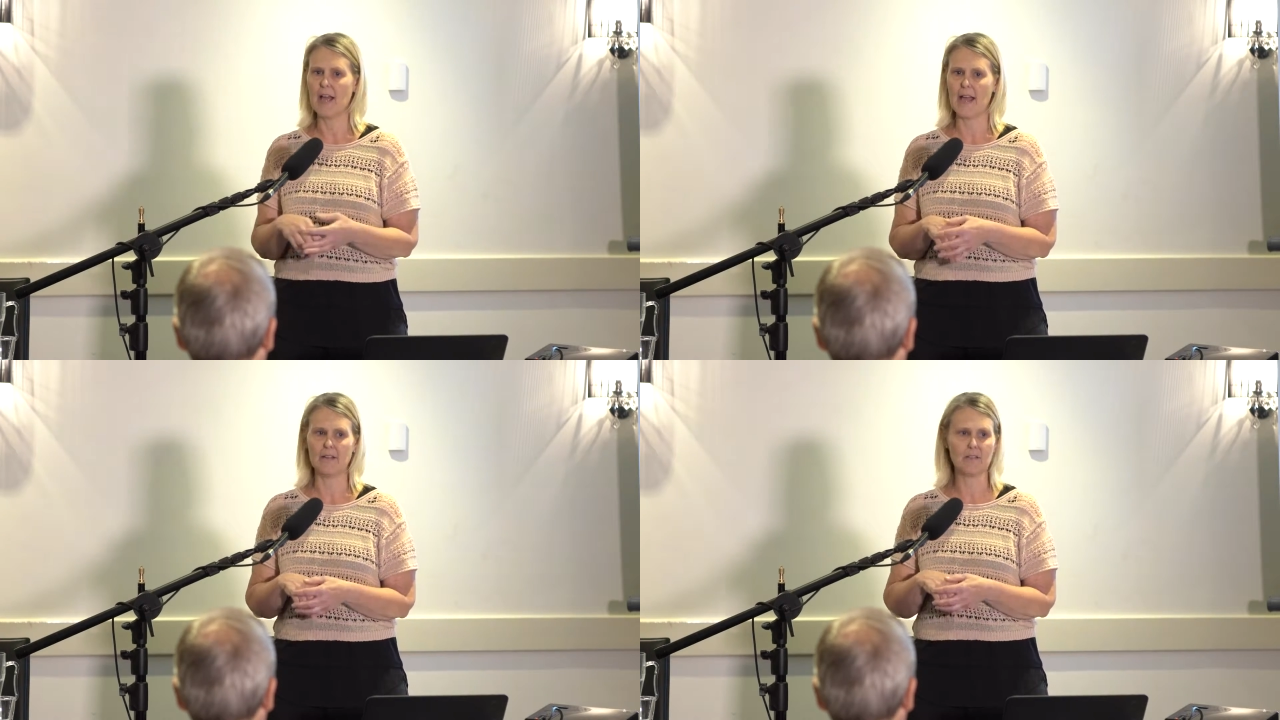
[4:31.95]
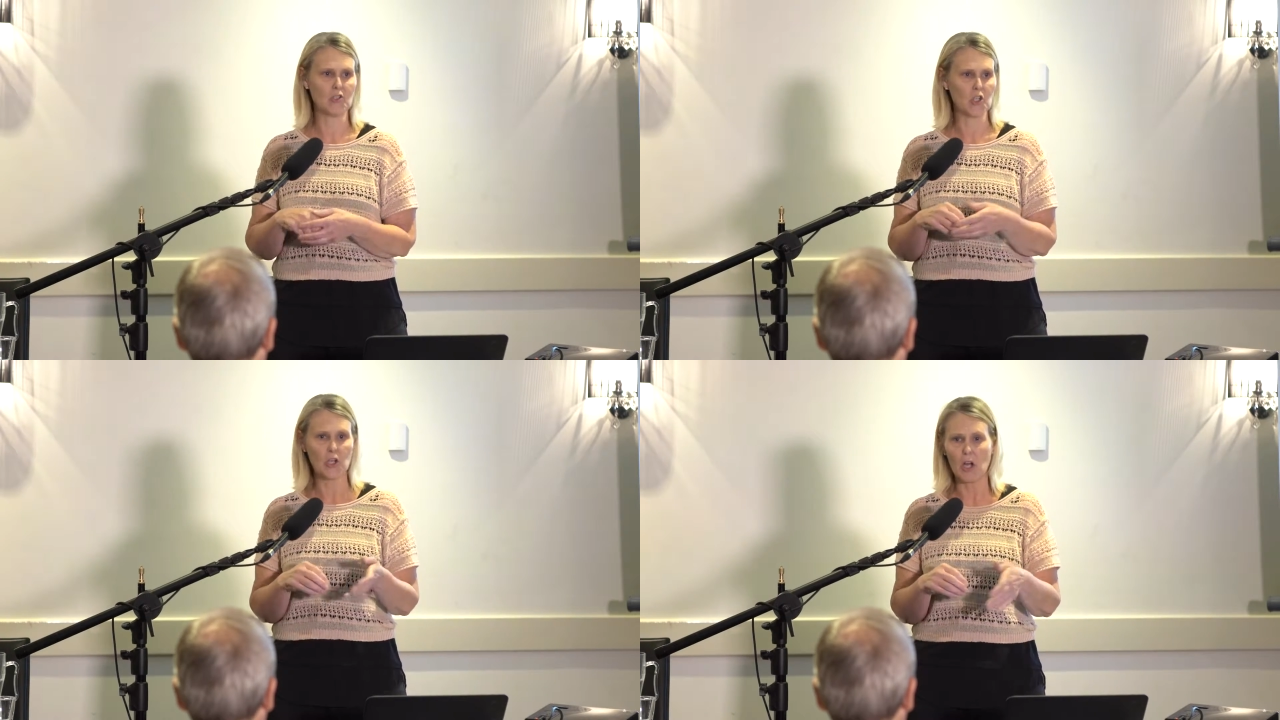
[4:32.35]
And
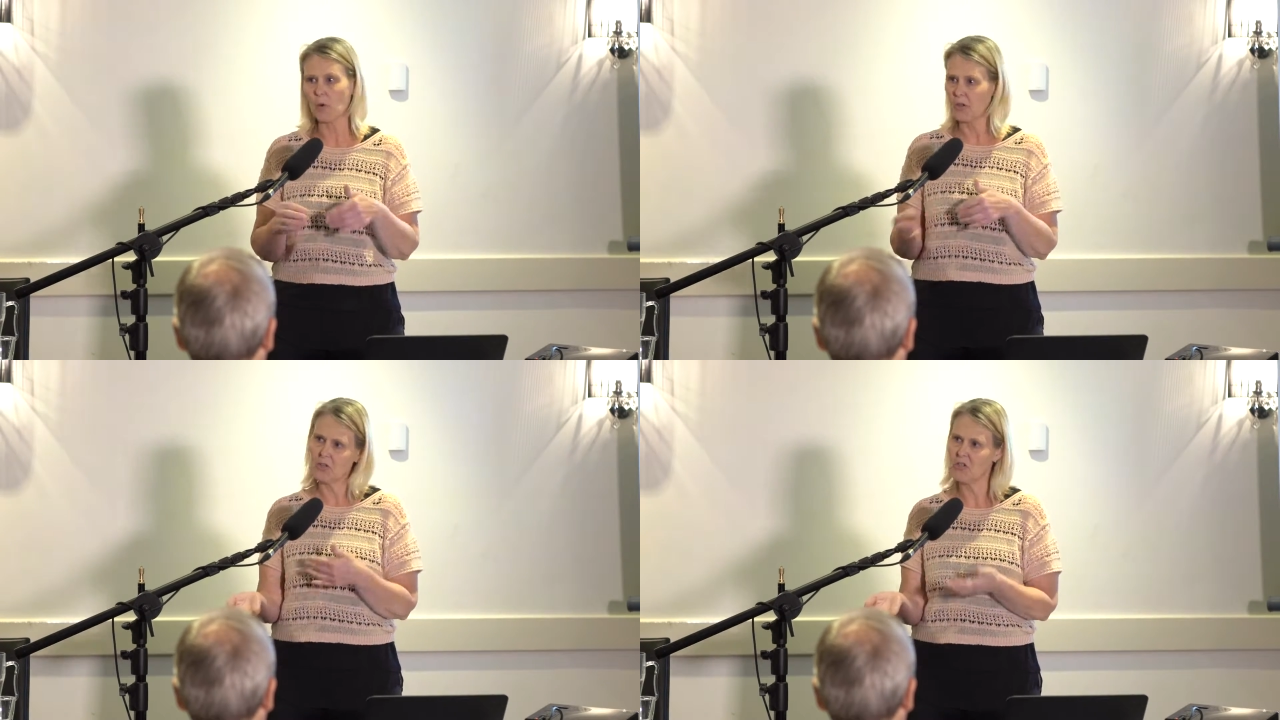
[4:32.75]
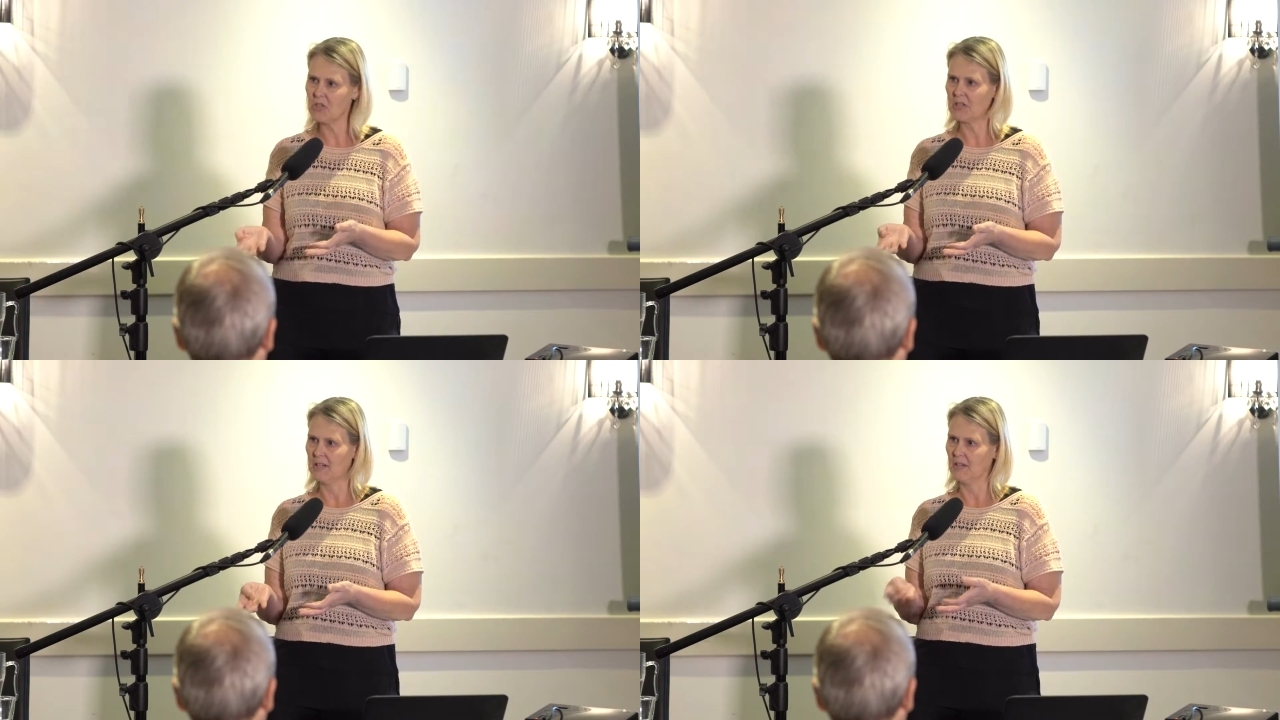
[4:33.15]
do you know what you're
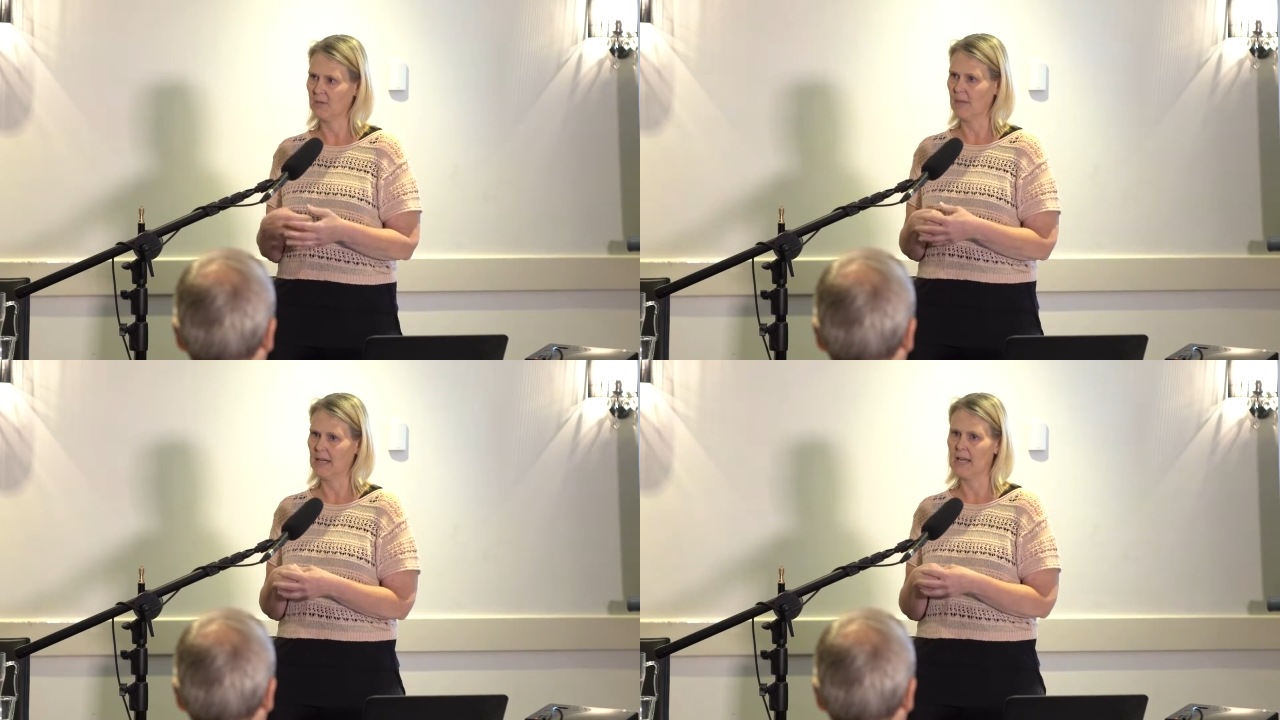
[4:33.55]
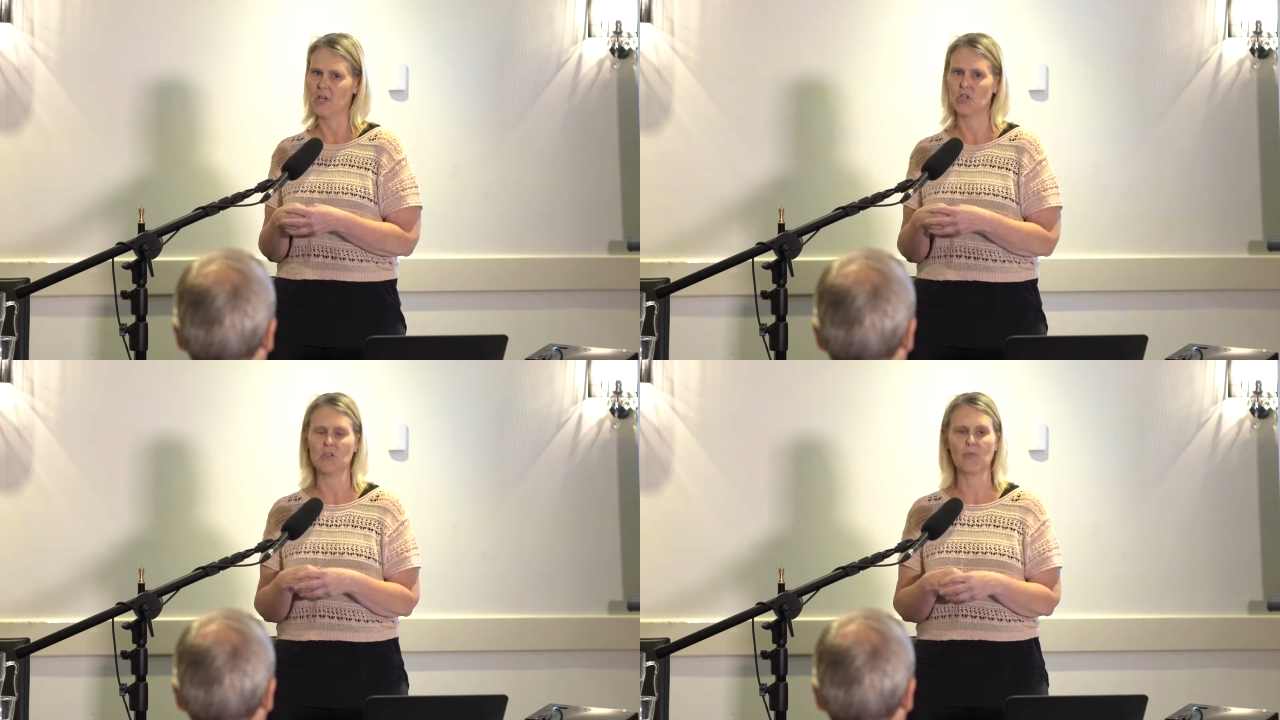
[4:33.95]
using those
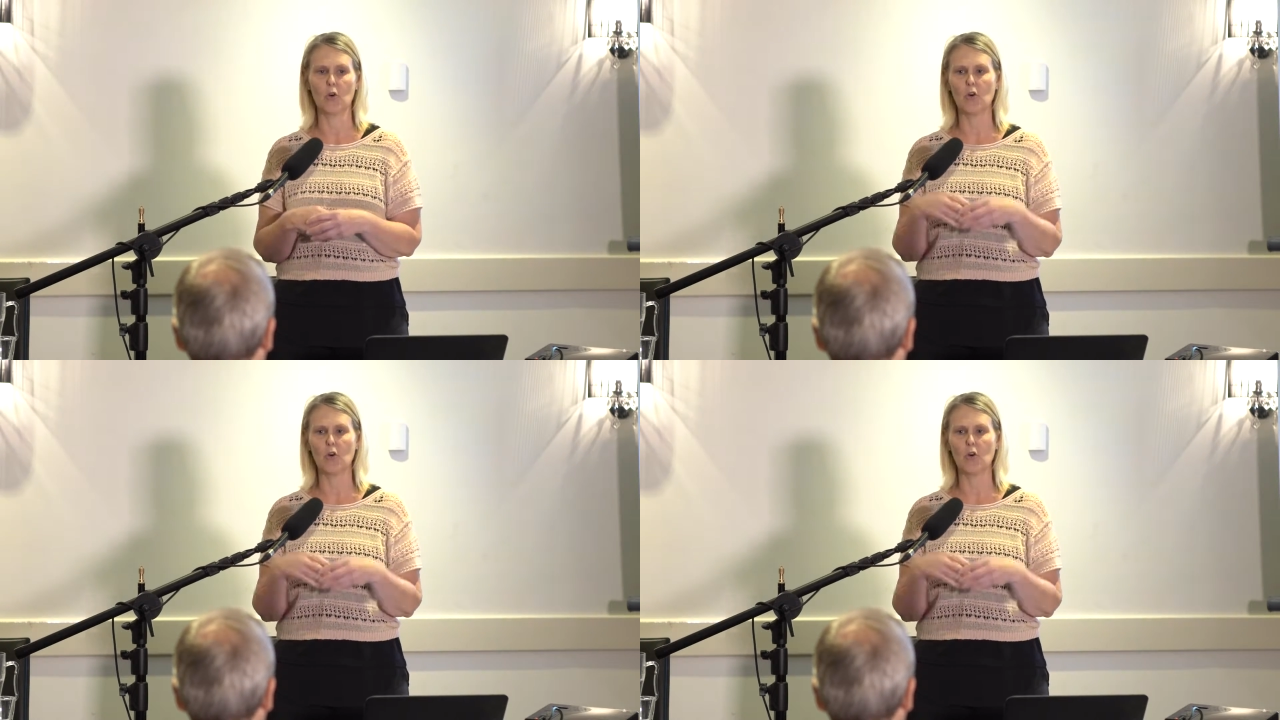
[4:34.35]
medications for?